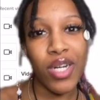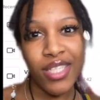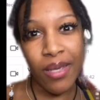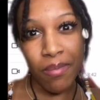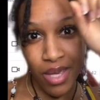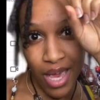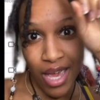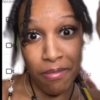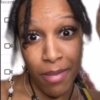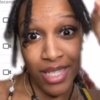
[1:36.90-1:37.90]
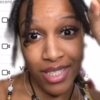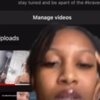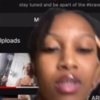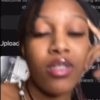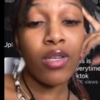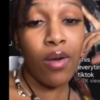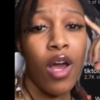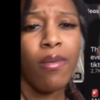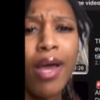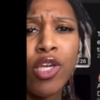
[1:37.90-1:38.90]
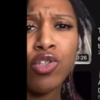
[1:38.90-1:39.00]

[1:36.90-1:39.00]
want to send me a message. So go to my